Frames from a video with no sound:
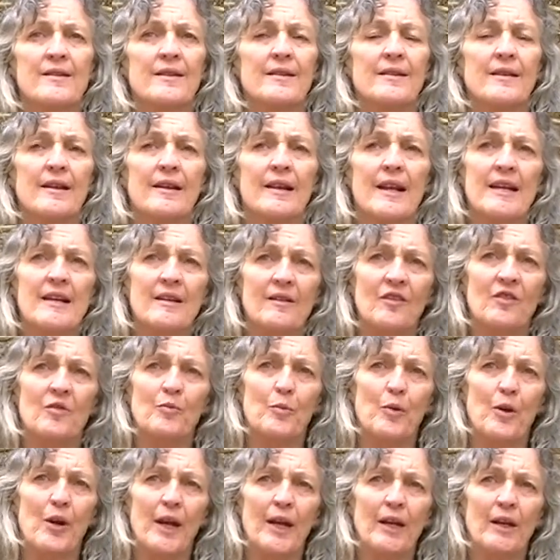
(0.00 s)
in the late
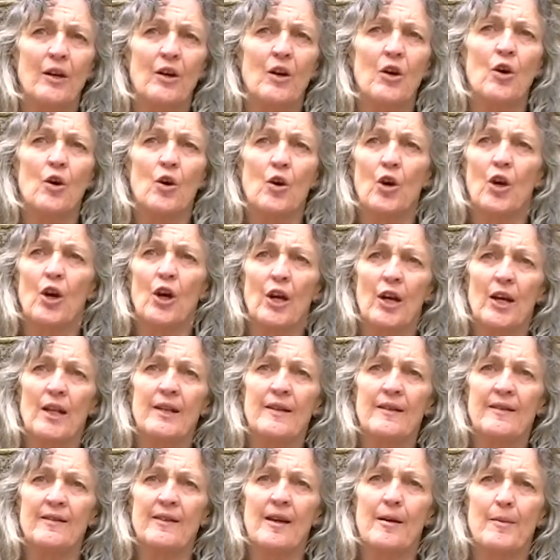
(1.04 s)
spring or early
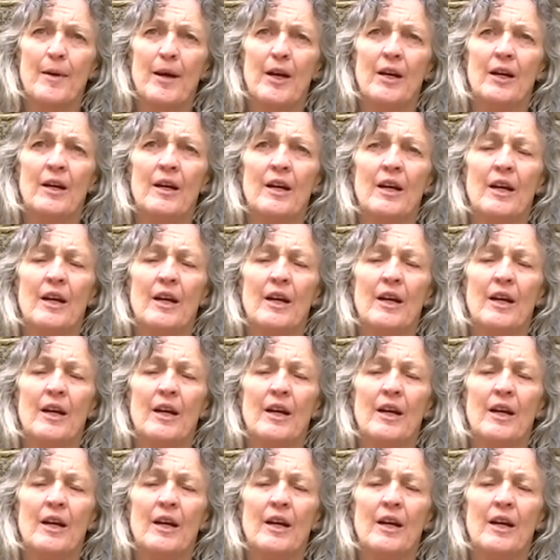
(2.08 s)
summer,